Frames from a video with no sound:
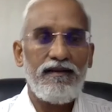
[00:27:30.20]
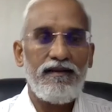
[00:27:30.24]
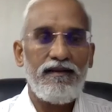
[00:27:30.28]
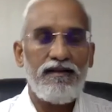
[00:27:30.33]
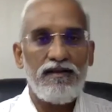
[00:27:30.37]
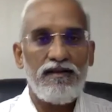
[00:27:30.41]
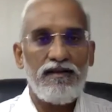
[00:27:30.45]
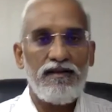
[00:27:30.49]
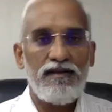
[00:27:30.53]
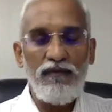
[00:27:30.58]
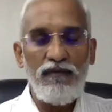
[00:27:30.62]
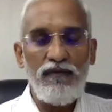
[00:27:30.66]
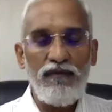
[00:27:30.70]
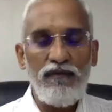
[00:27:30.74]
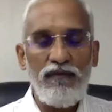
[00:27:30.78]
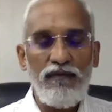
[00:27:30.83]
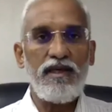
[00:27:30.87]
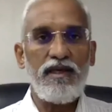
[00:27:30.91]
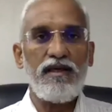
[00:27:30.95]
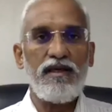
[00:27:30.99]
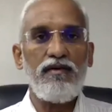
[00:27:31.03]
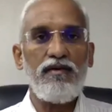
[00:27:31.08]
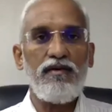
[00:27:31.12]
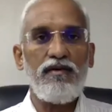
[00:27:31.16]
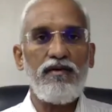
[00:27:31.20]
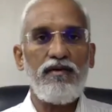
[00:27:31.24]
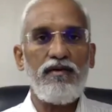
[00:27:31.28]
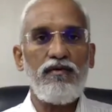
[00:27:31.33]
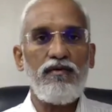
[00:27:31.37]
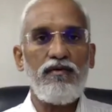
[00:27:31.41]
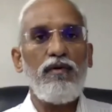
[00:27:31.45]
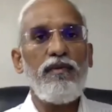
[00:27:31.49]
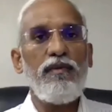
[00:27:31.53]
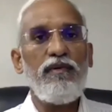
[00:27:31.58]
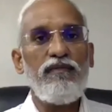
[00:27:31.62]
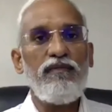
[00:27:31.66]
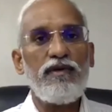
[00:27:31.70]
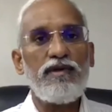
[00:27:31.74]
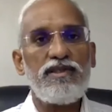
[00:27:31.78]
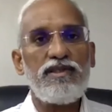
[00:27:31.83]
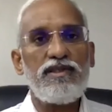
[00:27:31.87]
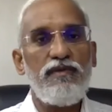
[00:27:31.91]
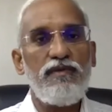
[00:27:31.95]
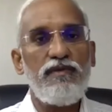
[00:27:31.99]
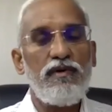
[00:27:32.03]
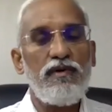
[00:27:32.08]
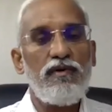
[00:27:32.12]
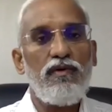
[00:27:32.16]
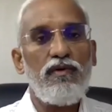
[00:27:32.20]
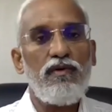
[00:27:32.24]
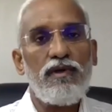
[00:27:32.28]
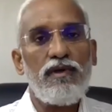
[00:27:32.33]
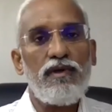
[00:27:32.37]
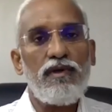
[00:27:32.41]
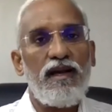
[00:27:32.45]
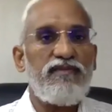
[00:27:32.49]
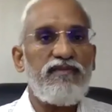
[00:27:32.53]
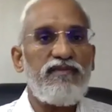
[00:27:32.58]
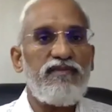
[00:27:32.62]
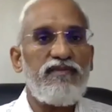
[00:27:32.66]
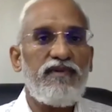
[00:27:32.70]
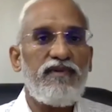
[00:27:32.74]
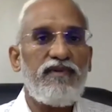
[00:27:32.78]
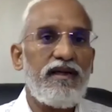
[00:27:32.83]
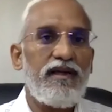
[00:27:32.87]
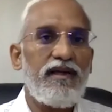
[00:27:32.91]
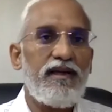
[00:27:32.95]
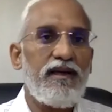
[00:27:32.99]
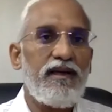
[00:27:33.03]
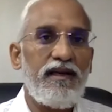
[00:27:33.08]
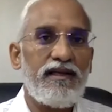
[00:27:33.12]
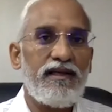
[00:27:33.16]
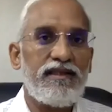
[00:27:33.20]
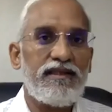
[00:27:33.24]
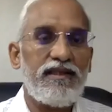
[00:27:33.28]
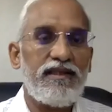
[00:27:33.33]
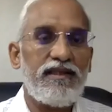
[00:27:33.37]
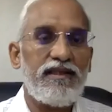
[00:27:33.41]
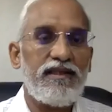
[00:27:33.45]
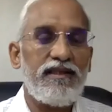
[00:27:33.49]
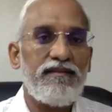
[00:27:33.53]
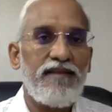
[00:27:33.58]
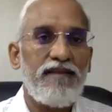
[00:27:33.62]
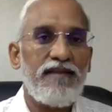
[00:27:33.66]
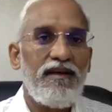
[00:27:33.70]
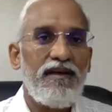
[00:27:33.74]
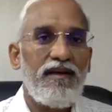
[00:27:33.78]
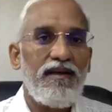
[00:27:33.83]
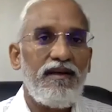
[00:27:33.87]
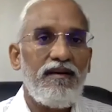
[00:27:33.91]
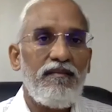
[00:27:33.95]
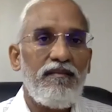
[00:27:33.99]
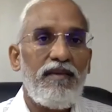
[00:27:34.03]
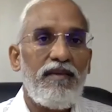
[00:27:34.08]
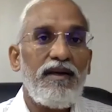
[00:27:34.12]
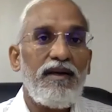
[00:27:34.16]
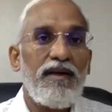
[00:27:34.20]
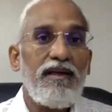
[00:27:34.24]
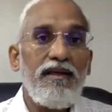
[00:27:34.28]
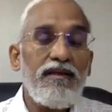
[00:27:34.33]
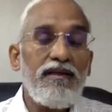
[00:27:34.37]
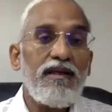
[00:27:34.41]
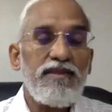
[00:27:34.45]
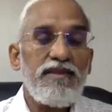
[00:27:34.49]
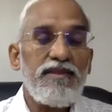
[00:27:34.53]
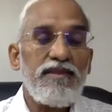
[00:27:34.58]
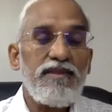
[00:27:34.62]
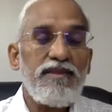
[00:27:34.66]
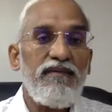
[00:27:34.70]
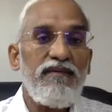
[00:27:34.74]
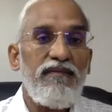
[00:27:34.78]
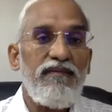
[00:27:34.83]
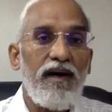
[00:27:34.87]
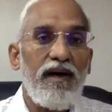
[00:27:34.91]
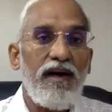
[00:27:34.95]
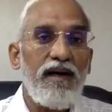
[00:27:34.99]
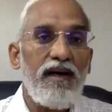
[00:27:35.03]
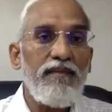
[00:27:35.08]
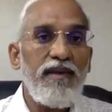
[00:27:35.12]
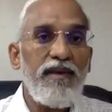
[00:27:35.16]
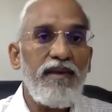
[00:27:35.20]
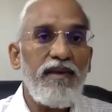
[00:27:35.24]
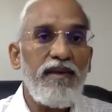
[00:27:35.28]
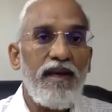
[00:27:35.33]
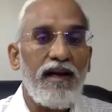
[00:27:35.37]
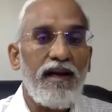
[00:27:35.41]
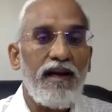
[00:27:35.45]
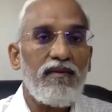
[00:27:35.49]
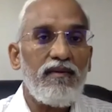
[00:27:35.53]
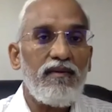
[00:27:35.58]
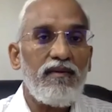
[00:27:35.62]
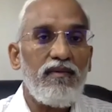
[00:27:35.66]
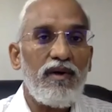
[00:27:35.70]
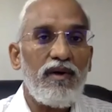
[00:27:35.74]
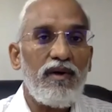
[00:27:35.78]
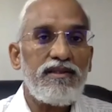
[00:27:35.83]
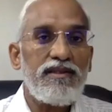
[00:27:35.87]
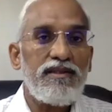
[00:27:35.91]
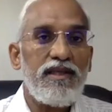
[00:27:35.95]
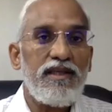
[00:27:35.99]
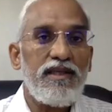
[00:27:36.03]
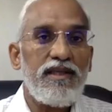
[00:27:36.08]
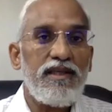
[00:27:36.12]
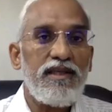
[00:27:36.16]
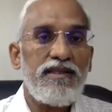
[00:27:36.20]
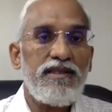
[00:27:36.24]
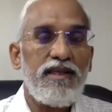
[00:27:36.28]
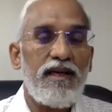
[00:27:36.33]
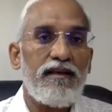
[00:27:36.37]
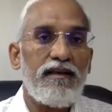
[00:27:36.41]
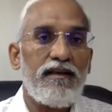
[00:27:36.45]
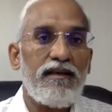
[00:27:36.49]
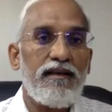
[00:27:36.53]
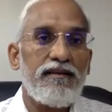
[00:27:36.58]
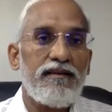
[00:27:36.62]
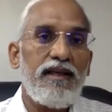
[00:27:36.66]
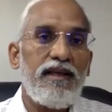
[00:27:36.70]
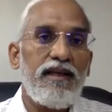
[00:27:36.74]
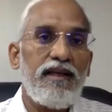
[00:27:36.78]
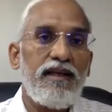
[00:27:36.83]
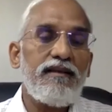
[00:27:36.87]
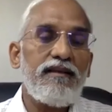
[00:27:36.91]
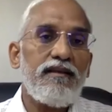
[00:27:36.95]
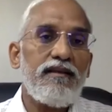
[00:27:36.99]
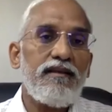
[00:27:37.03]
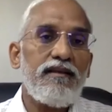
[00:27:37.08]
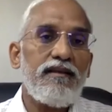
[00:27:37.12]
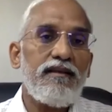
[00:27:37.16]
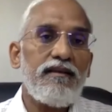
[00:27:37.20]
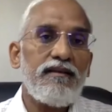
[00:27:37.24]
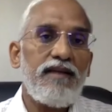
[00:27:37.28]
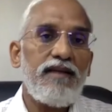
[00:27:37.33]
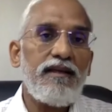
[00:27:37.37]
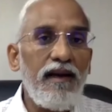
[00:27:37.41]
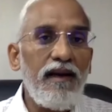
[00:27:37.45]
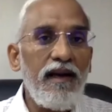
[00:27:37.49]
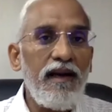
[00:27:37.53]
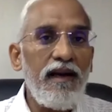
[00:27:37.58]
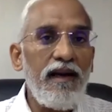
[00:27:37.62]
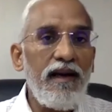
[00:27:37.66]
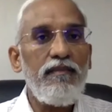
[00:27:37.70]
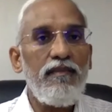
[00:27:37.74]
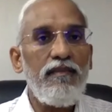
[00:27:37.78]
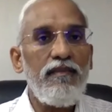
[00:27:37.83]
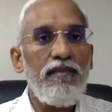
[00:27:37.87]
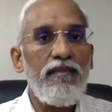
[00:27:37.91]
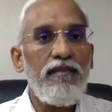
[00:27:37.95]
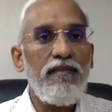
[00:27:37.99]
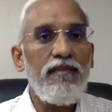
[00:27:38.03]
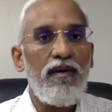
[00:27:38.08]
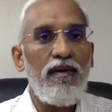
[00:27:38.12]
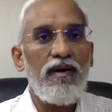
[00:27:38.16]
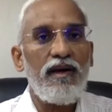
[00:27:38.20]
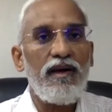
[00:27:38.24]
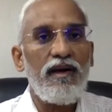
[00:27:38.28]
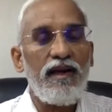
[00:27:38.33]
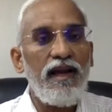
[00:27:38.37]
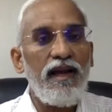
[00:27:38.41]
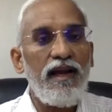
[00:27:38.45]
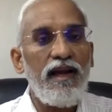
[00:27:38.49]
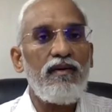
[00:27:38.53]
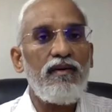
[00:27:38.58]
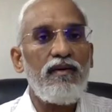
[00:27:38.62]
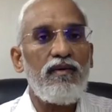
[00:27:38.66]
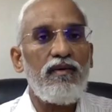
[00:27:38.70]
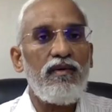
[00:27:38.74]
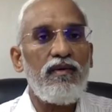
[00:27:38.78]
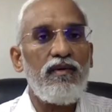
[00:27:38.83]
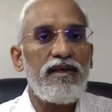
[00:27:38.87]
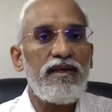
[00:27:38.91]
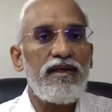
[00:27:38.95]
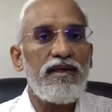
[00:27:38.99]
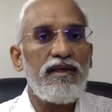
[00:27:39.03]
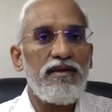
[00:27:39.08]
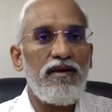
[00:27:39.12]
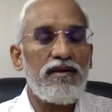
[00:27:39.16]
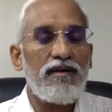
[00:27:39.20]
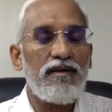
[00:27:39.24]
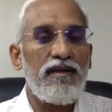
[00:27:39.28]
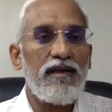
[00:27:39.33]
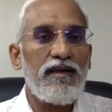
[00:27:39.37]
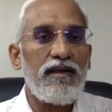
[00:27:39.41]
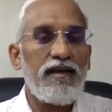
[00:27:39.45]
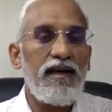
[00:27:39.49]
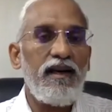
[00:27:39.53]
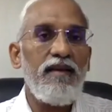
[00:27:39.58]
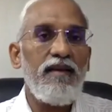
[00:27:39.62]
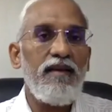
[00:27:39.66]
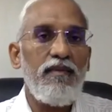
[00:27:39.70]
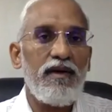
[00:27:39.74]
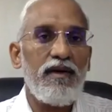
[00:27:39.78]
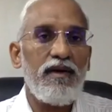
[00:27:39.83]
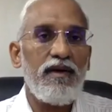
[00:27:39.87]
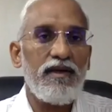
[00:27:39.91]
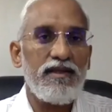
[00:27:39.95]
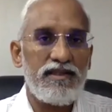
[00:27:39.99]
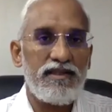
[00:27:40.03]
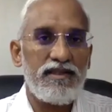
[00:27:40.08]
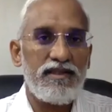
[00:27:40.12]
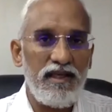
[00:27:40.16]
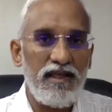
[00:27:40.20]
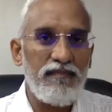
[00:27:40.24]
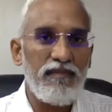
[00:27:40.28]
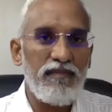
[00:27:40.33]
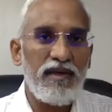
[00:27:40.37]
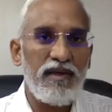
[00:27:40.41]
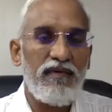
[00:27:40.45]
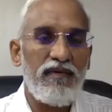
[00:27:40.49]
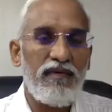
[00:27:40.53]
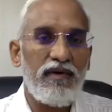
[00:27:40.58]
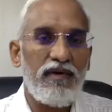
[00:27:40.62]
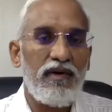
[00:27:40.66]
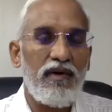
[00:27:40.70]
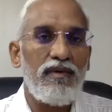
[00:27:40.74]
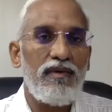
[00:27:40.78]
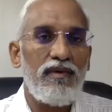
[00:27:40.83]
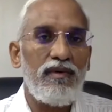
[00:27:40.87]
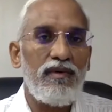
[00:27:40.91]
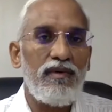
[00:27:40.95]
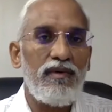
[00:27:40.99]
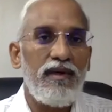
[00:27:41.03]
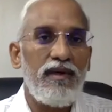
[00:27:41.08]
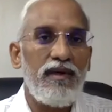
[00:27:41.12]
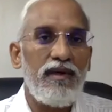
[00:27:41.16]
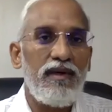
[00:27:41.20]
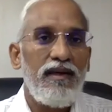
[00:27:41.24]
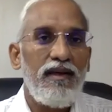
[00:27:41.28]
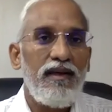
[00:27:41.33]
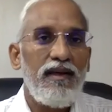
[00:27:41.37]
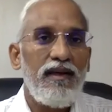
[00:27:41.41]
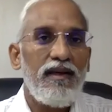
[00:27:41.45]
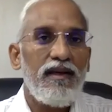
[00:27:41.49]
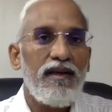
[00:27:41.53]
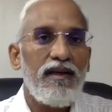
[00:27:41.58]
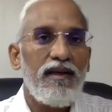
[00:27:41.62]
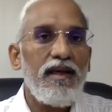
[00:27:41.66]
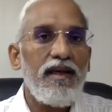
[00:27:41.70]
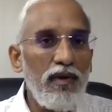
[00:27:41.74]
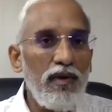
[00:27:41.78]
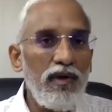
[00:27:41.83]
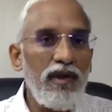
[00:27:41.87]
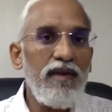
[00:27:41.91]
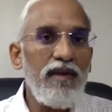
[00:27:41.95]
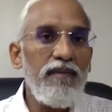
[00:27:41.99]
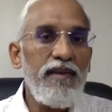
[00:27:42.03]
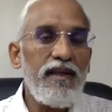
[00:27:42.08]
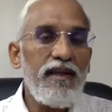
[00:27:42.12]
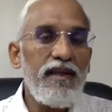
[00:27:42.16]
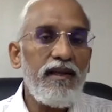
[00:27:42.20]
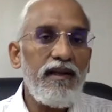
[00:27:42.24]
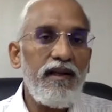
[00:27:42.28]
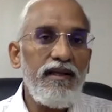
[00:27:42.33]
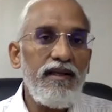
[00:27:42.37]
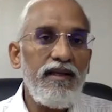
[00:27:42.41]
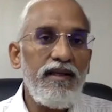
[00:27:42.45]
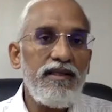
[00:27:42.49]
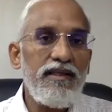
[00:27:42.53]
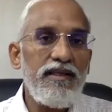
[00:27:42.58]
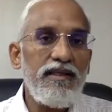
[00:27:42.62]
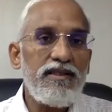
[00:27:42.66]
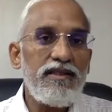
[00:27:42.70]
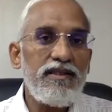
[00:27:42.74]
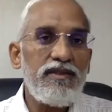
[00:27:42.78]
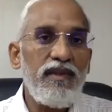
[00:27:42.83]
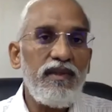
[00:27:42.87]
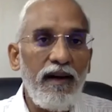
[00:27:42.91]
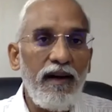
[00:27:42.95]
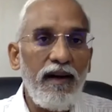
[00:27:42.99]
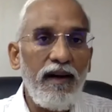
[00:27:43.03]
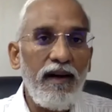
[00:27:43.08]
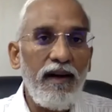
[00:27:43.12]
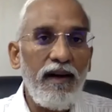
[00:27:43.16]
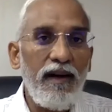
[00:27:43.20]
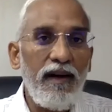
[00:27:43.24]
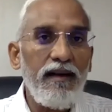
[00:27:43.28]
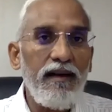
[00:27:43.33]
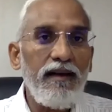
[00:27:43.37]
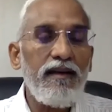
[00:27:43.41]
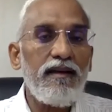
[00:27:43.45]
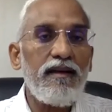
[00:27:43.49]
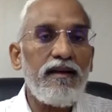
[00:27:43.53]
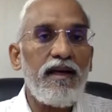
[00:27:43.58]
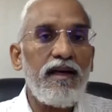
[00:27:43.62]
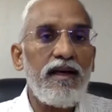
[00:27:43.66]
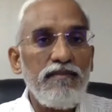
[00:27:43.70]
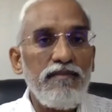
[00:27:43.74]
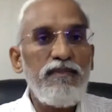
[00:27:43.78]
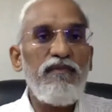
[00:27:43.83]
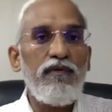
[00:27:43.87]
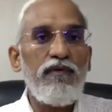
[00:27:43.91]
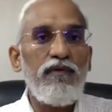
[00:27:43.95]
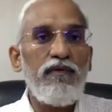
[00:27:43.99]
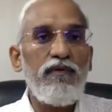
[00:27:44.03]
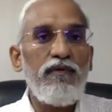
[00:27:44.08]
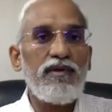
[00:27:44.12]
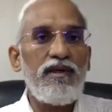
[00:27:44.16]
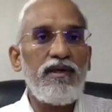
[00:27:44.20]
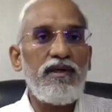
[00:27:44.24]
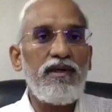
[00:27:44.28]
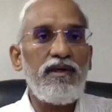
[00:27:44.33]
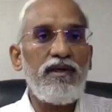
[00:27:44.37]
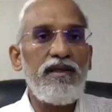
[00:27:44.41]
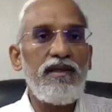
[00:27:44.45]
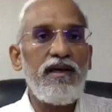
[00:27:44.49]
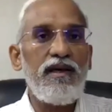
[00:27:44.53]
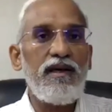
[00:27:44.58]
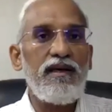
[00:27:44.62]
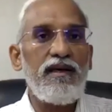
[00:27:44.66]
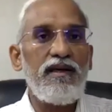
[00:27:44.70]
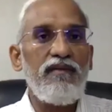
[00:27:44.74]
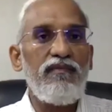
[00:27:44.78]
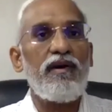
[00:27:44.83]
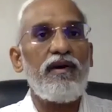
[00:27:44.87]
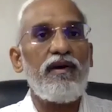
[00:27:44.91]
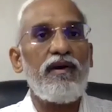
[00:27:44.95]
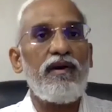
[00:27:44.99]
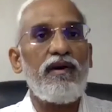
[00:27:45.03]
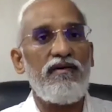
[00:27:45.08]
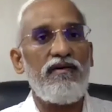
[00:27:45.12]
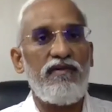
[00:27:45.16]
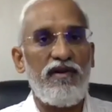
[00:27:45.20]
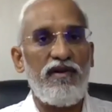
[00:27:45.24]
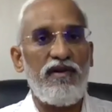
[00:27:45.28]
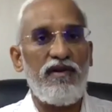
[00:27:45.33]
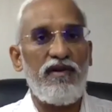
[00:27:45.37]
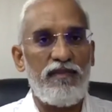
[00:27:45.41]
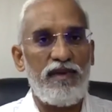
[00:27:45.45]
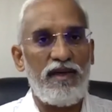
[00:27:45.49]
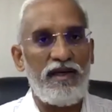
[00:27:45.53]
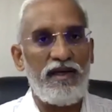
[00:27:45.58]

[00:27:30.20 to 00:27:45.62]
for which I can go before a civil court and ask for a declaration. But in terms of RDB Act, what it says that claim on a calculation or that claim on a statement of account can only be raised when the bank comes before the DRT for recovery of money.